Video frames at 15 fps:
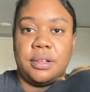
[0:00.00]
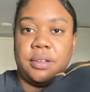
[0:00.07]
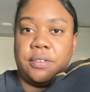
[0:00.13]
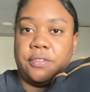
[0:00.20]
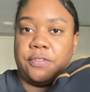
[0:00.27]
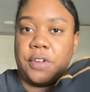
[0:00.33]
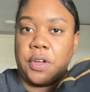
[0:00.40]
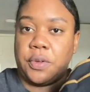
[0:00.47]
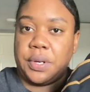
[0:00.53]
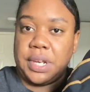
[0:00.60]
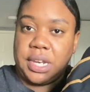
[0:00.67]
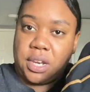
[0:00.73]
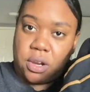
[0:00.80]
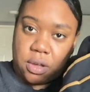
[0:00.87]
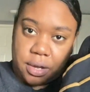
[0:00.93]
folded
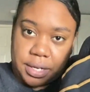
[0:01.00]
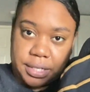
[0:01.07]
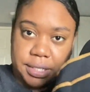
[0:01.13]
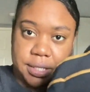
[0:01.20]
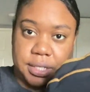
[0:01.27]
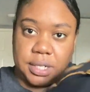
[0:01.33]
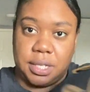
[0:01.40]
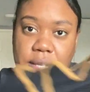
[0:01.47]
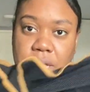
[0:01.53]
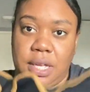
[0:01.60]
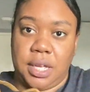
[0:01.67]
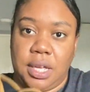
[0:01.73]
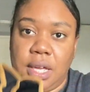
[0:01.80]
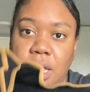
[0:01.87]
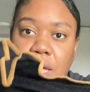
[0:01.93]

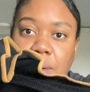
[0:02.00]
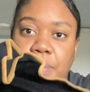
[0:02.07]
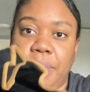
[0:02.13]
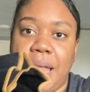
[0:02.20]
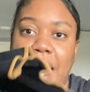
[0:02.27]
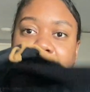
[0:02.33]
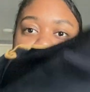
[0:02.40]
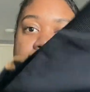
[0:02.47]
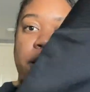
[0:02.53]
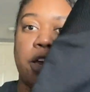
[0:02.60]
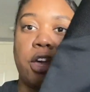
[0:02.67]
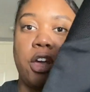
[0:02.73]
nicely, black and